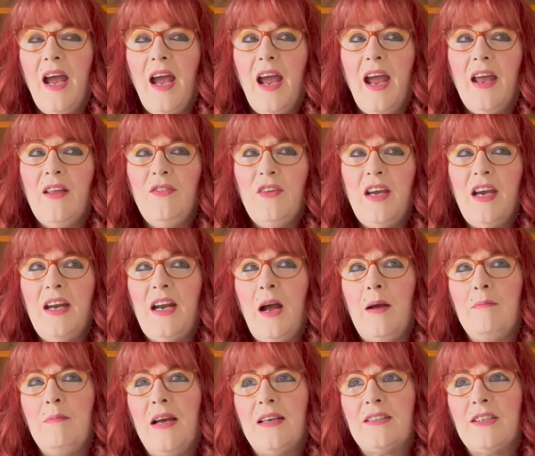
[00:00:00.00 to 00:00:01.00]
And then I
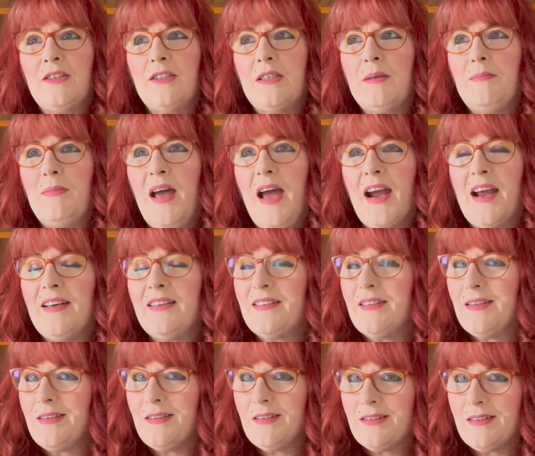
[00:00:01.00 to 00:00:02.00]
messaged him back. I
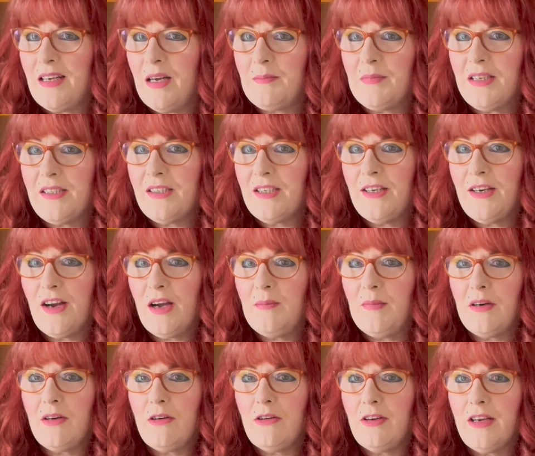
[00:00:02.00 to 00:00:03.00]
said, there's not much in here. I'm
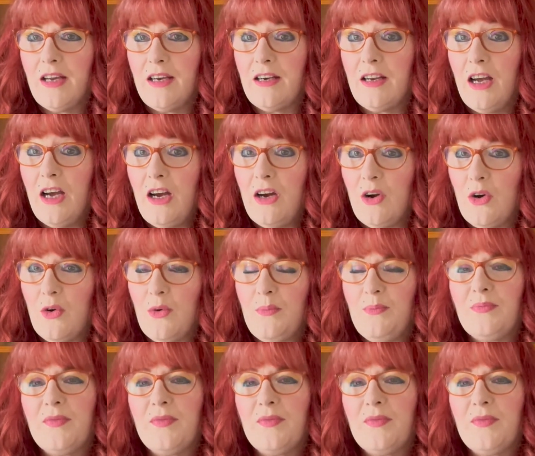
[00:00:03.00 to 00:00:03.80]
going to go ahead and go.